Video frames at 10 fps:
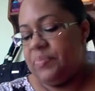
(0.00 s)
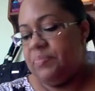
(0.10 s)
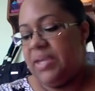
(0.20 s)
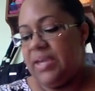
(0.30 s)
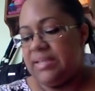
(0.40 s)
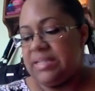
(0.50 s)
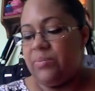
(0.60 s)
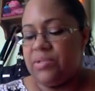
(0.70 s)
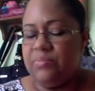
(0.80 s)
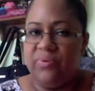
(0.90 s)
Because I
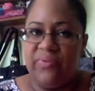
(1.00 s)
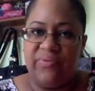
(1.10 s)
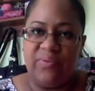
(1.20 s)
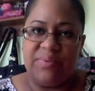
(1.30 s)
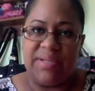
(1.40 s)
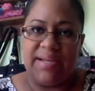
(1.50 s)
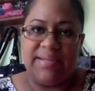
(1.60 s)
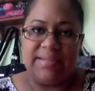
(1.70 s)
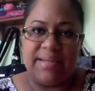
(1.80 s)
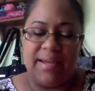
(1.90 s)
was moving from side
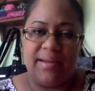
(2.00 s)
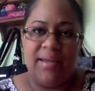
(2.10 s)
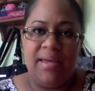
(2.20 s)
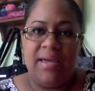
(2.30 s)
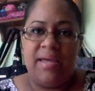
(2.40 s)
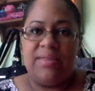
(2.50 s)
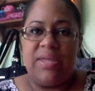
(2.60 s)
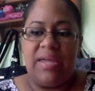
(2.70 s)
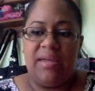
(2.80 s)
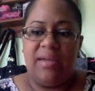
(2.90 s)
to side,
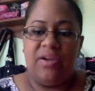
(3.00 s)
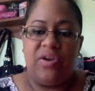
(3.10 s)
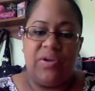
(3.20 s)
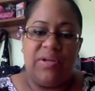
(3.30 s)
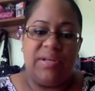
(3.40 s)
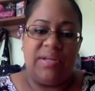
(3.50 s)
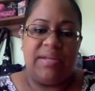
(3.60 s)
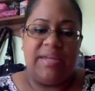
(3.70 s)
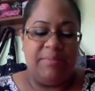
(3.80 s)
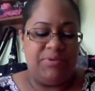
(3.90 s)
they couldn't
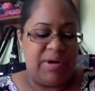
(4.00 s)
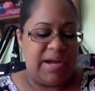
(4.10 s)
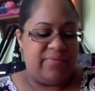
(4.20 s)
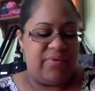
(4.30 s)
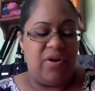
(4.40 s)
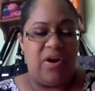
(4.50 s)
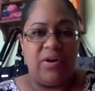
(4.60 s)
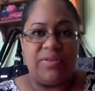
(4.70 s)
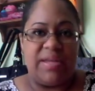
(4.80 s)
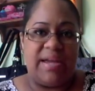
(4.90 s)
keep track of her
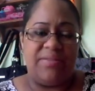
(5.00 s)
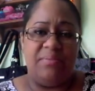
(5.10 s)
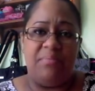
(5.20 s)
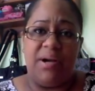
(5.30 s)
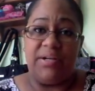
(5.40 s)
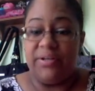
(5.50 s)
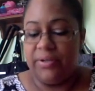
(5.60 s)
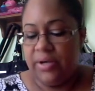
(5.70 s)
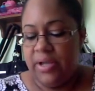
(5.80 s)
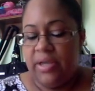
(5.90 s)
heart. They had the
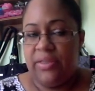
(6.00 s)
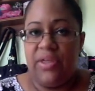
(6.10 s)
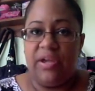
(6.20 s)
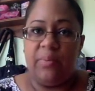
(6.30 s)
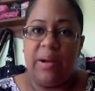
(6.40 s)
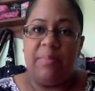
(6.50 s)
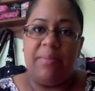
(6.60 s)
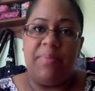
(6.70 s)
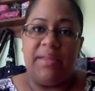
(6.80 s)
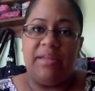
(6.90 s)
monitor thing around my
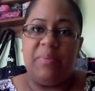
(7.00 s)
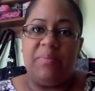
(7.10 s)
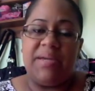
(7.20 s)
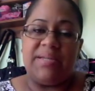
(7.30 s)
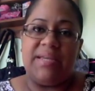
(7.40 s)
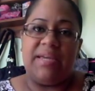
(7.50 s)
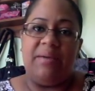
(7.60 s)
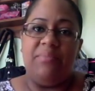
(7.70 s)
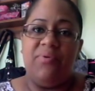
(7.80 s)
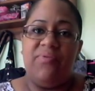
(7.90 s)
belly, but because I
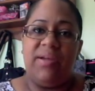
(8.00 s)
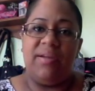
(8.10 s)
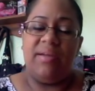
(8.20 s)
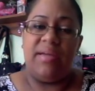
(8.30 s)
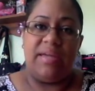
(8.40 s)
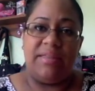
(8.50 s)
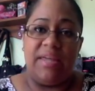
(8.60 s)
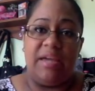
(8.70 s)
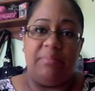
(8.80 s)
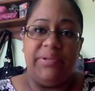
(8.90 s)
kept moving, they
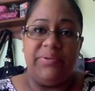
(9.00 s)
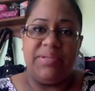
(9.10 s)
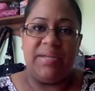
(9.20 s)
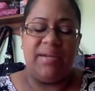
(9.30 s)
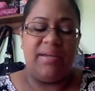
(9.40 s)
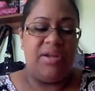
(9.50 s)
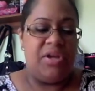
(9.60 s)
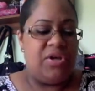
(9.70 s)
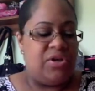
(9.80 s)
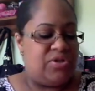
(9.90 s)
kept losing it.
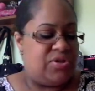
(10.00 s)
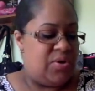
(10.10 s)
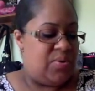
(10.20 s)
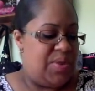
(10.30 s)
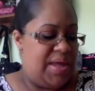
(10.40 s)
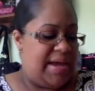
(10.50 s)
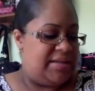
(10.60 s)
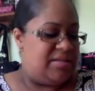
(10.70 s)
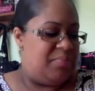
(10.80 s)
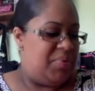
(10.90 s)
So they
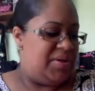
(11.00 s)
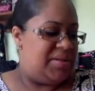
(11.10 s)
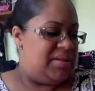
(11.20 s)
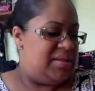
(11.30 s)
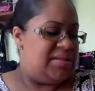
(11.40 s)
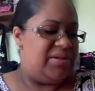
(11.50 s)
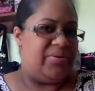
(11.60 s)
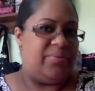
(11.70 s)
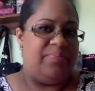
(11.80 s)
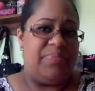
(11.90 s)
had to put this
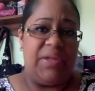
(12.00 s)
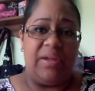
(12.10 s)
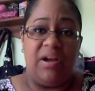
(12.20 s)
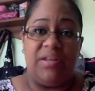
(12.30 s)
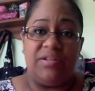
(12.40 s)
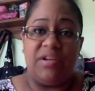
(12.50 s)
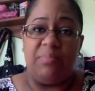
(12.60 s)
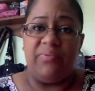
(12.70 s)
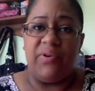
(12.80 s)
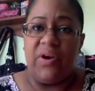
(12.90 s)
little thing on the
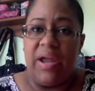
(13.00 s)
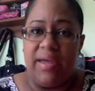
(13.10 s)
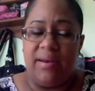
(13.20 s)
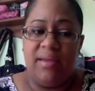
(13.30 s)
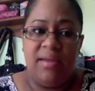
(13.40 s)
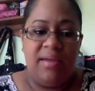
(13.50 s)
top of her head.